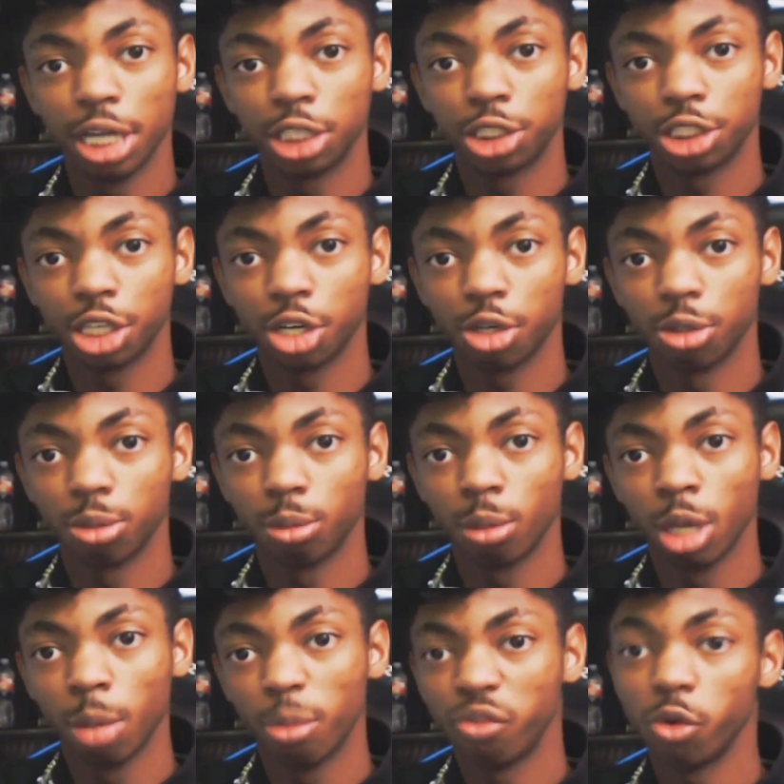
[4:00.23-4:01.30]
show.
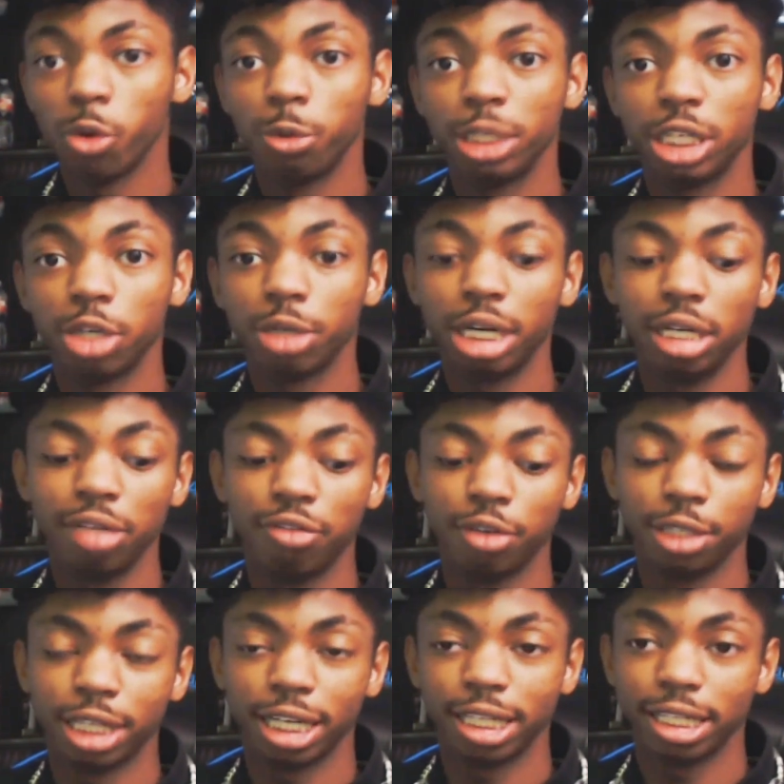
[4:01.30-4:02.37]
Before we go any
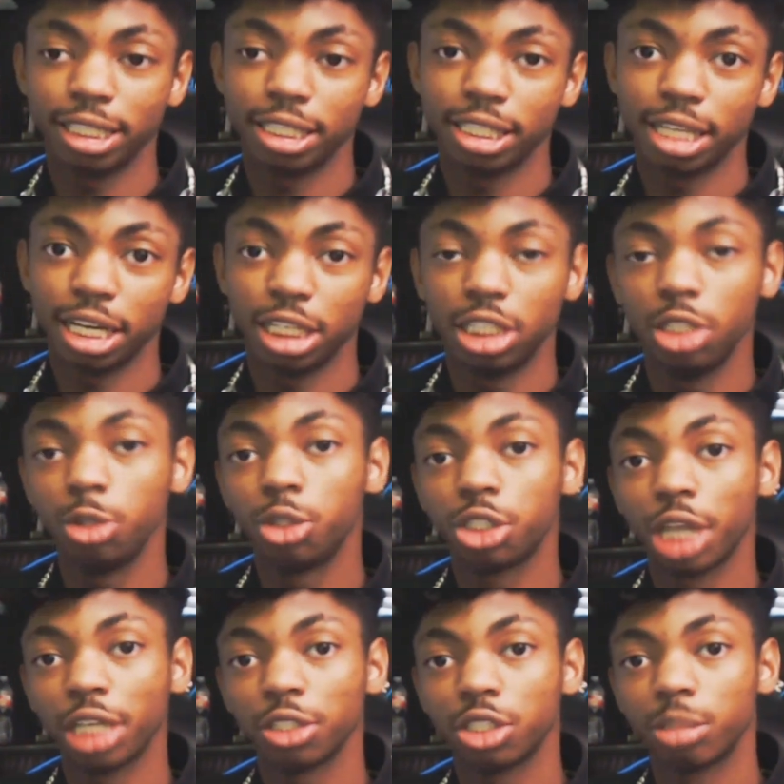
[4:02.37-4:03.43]
further, I'd like to say a huge
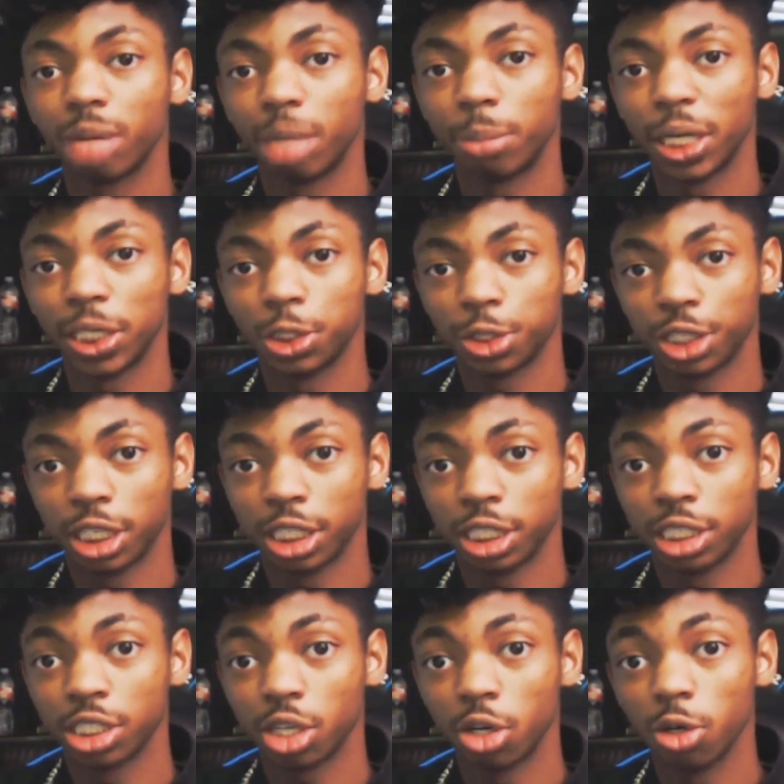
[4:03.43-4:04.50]
shout out to my
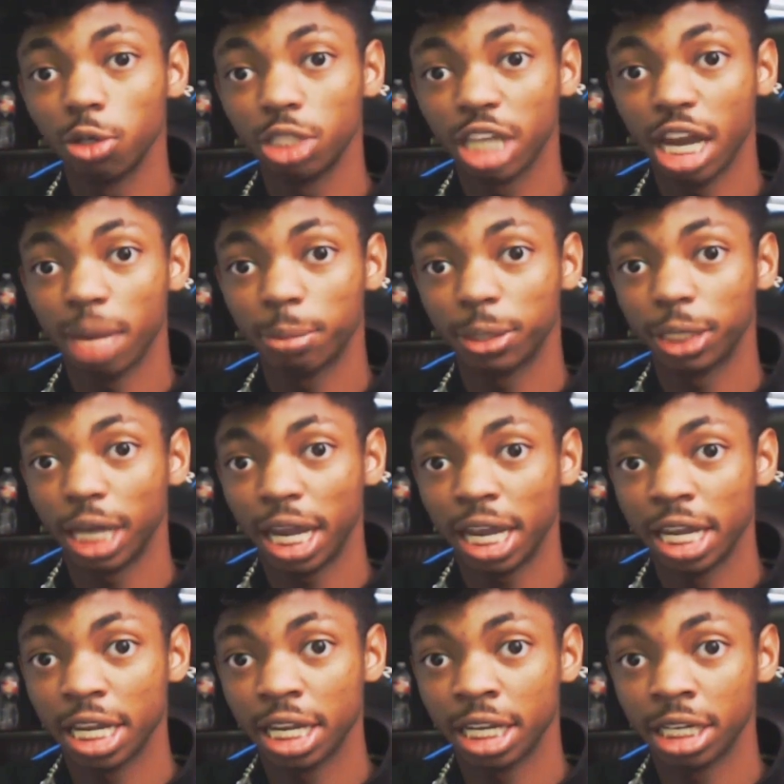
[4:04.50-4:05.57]
Patreons, Old Tapper
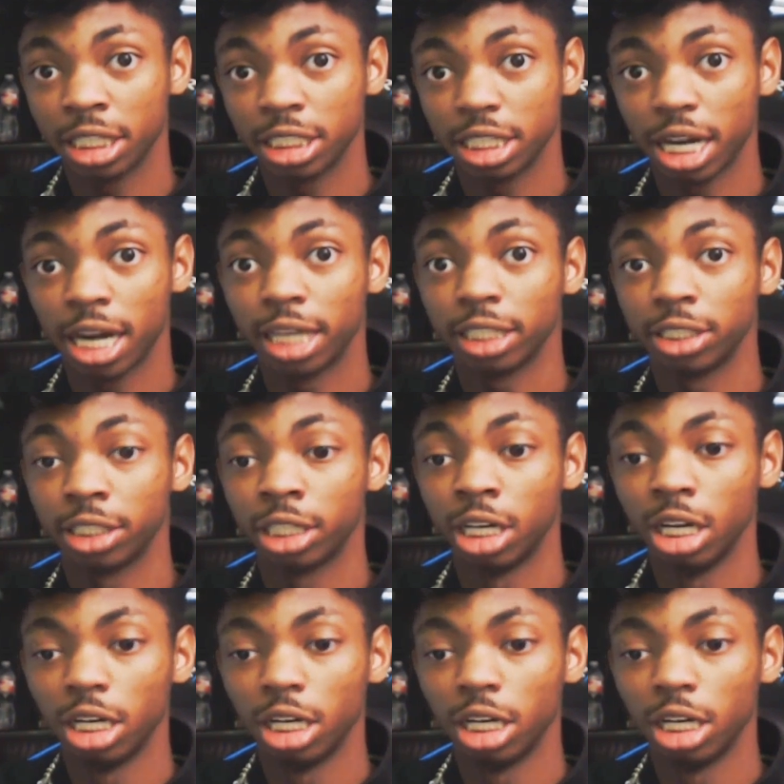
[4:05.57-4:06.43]
and Tyler.